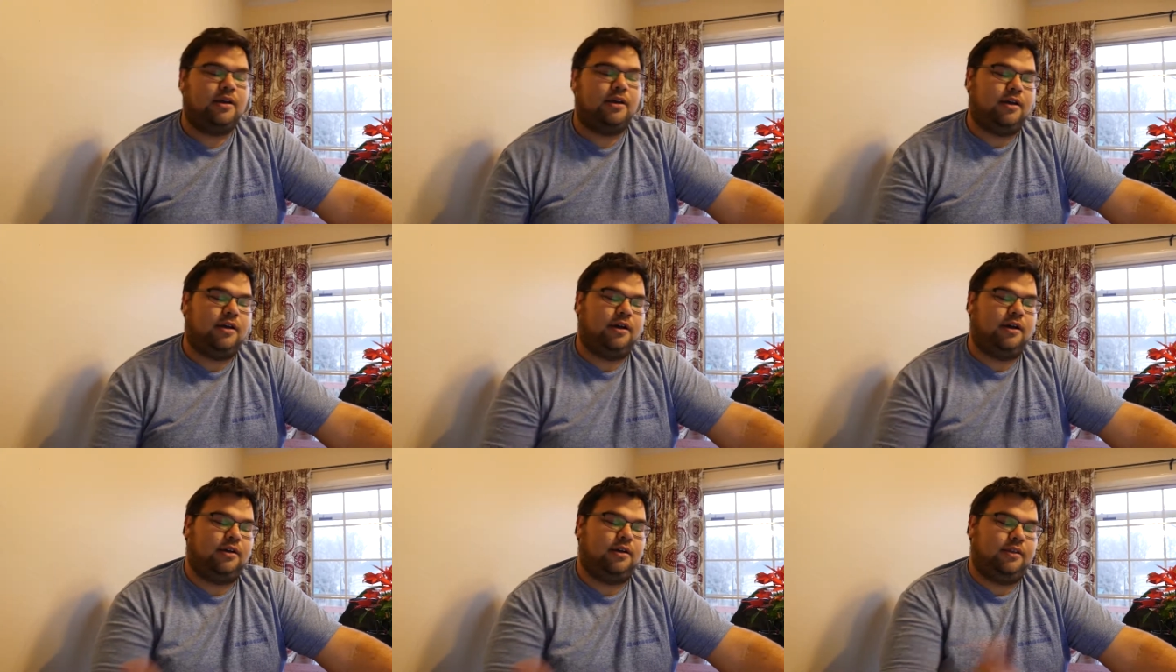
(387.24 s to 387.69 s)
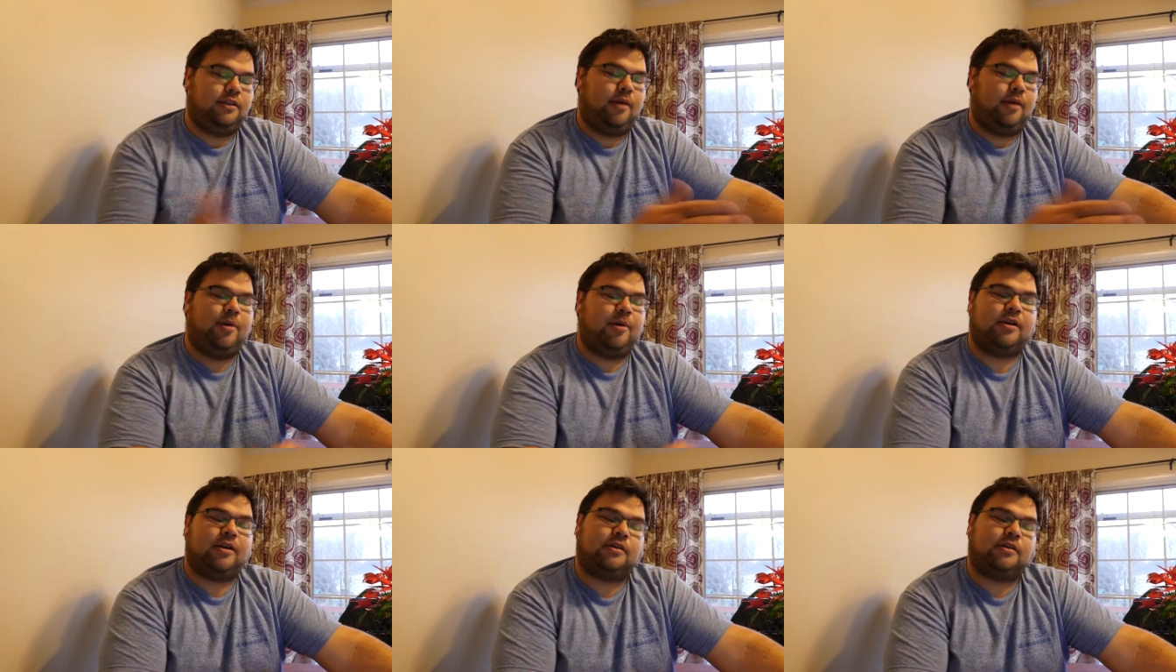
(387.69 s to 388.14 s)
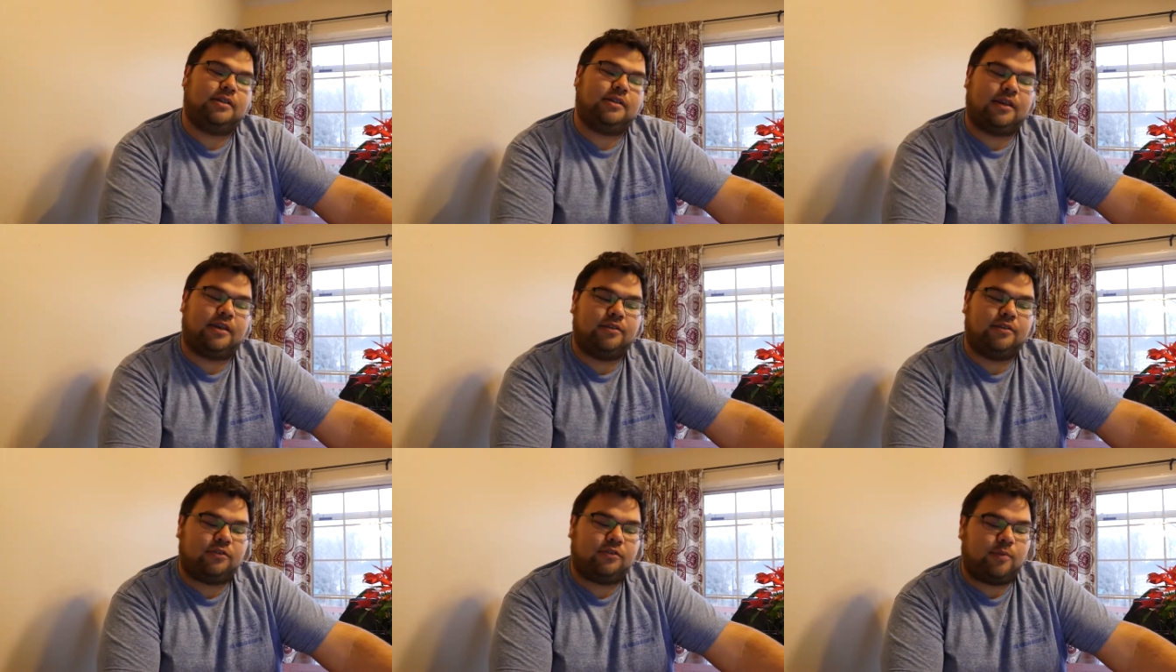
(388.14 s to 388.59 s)
Uh, apparently,
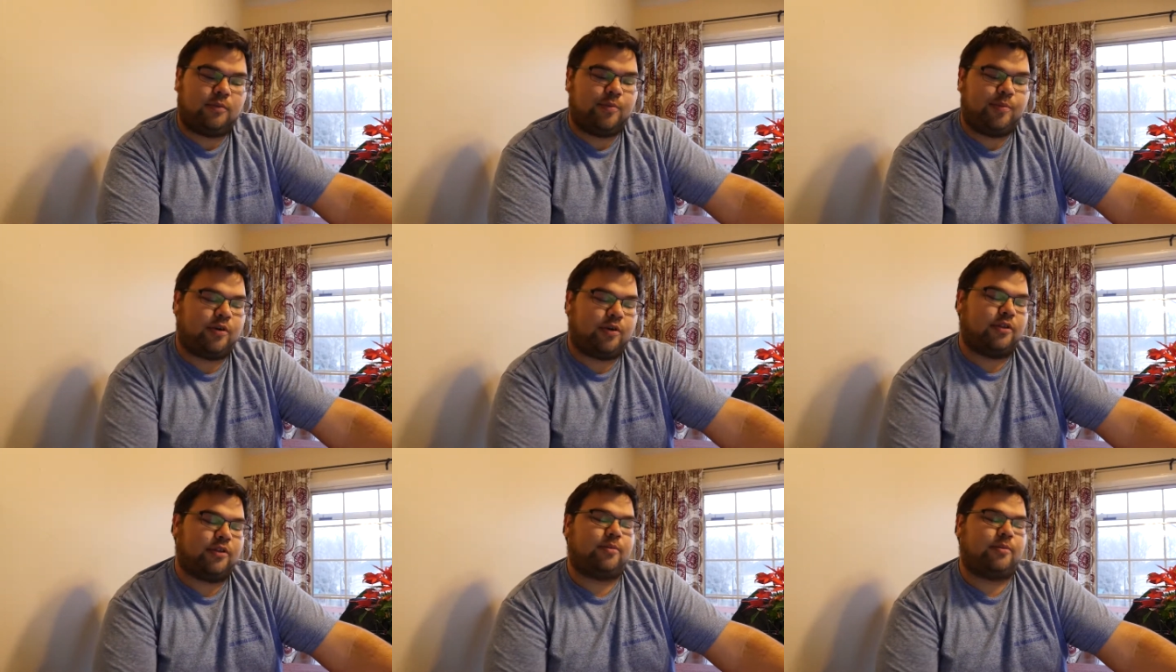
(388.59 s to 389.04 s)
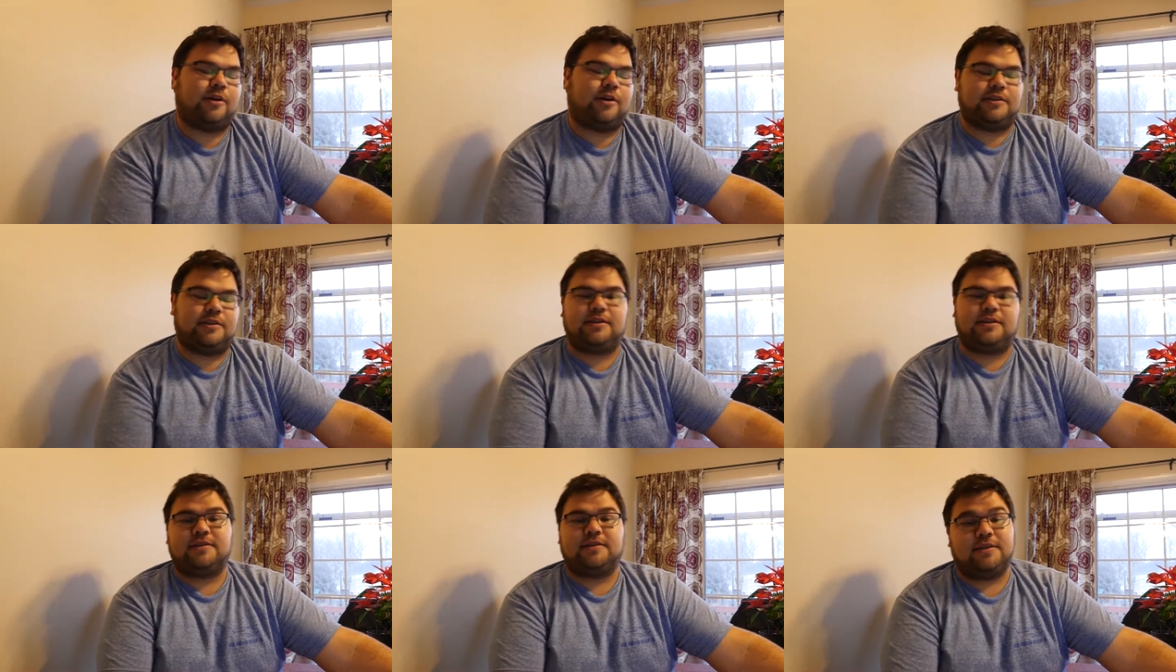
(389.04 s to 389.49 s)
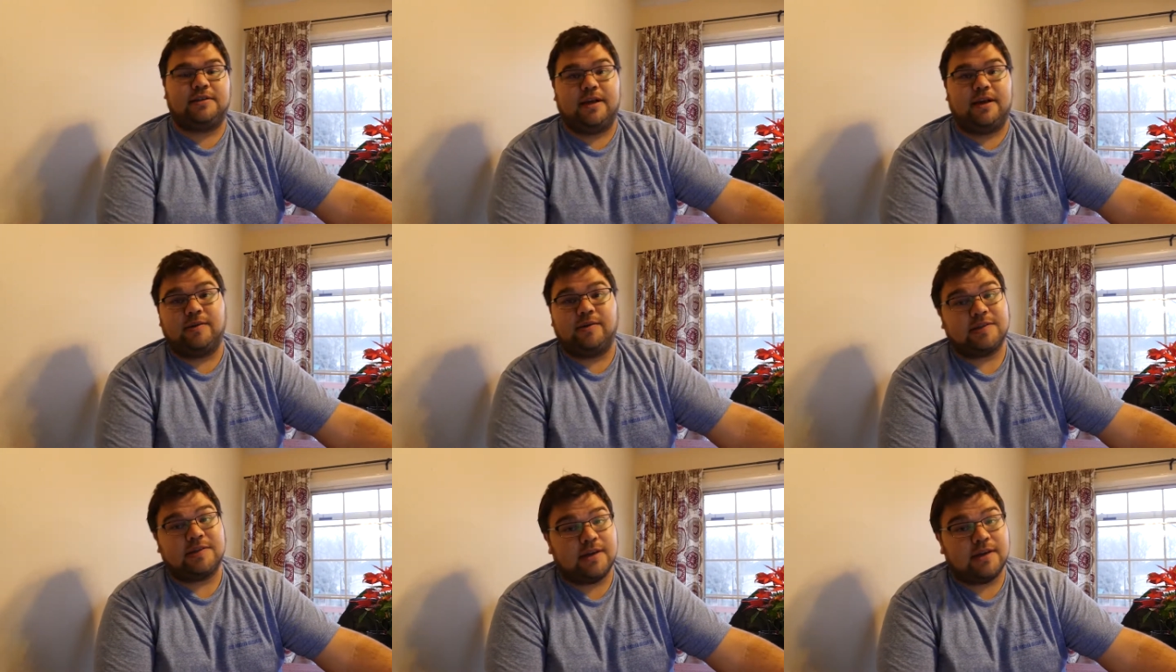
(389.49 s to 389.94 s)
that used to be part of the process, and
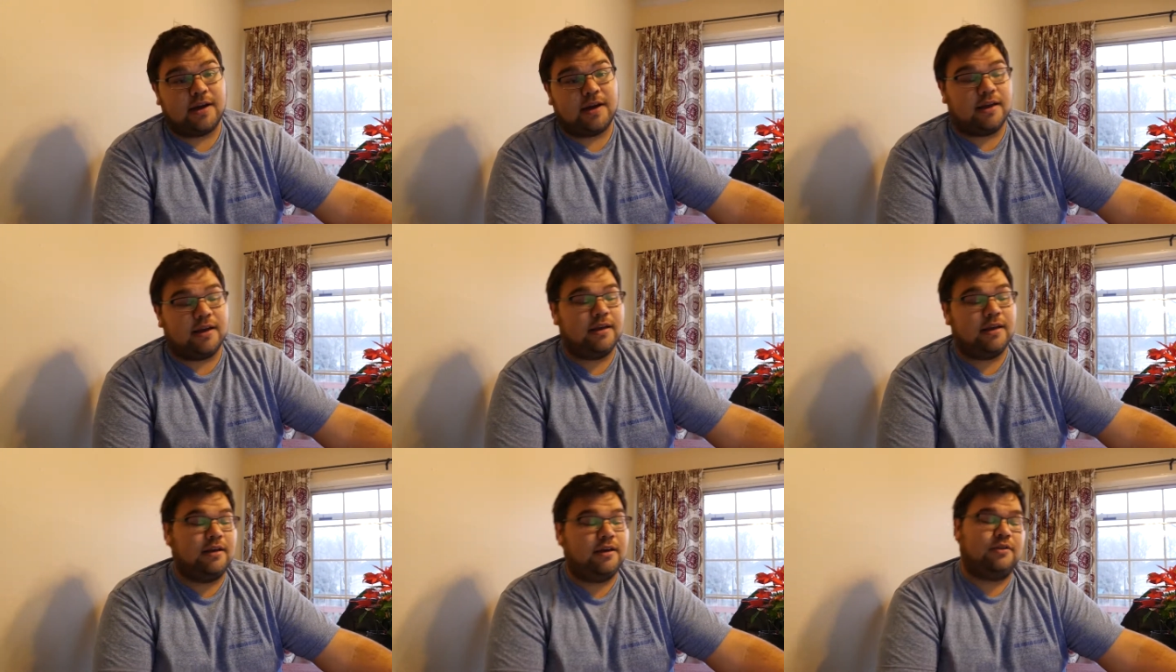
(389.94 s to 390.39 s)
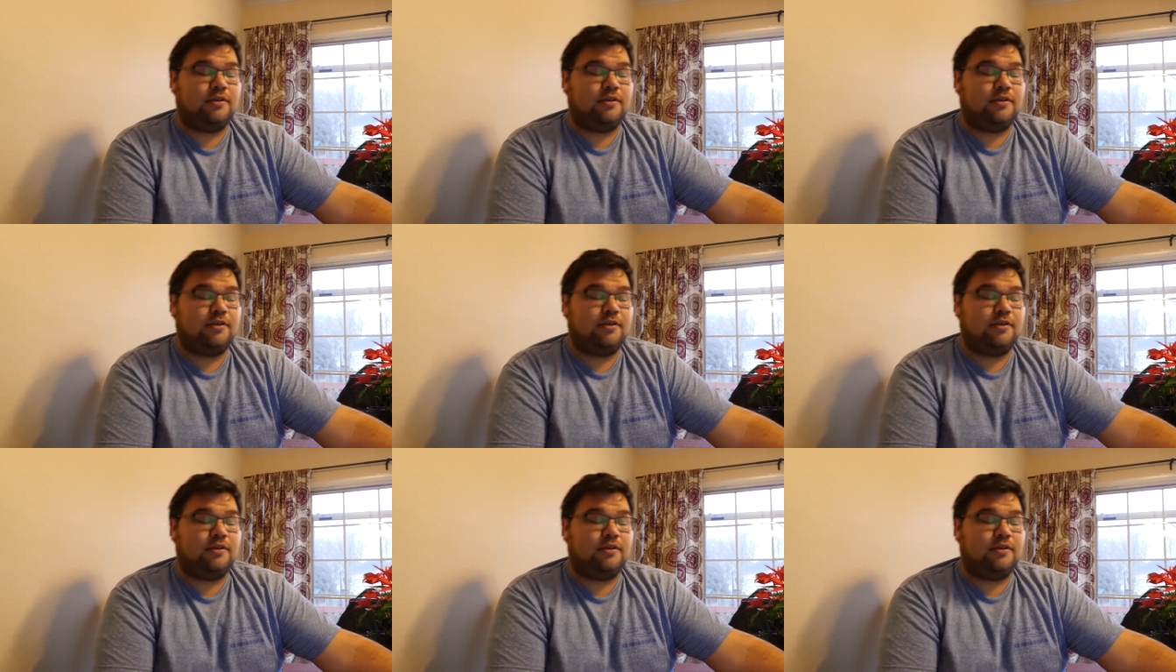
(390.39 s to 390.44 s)
now it's not.